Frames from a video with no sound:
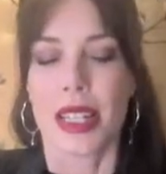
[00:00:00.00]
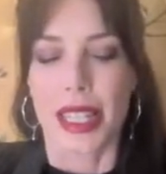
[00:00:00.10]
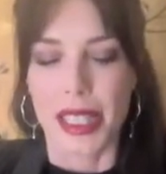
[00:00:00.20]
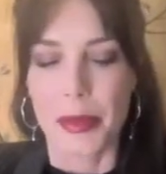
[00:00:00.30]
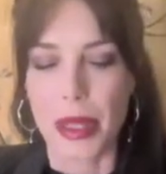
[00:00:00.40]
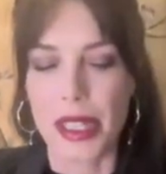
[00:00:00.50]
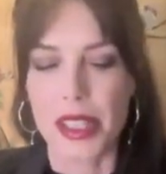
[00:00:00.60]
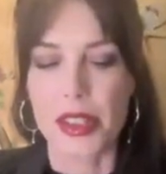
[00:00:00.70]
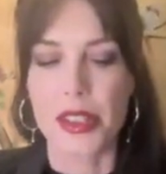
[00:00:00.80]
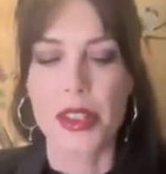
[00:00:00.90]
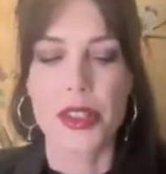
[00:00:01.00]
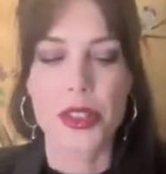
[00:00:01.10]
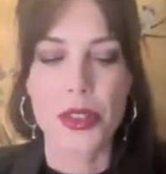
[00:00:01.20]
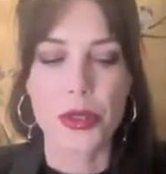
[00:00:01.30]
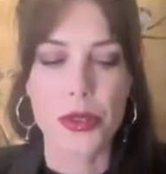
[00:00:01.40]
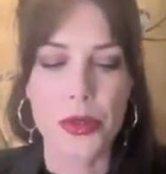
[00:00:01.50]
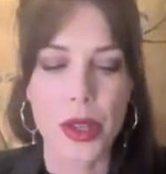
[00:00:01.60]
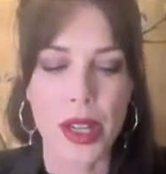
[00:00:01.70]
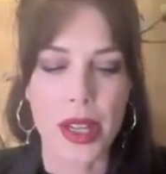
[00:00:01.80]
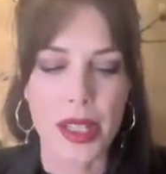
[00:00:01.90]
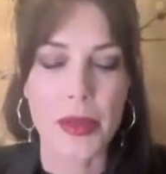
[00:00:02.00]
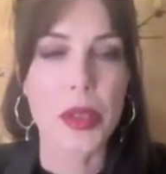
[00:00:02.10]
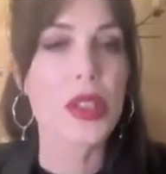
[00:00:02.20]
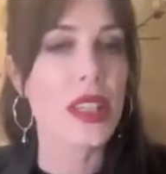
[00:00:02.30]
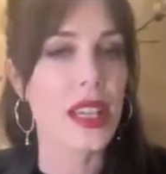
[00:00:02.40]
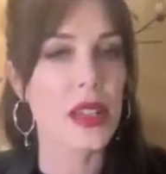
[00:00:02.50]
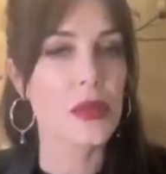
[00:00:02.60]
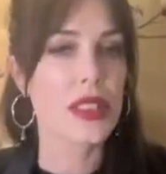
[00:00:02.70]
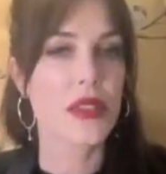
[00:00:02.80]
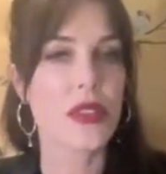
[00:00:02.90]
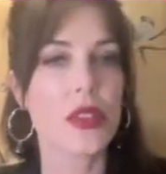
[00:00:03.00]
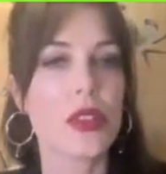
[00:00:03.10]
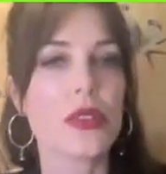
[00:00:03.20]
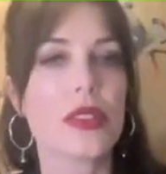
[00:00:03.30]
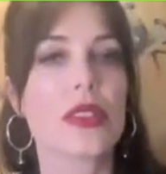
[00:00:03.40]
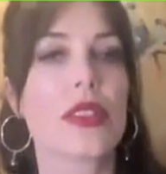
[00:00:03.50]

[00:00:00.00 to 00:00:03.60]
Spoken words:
getting practitioners to communicate was difficult.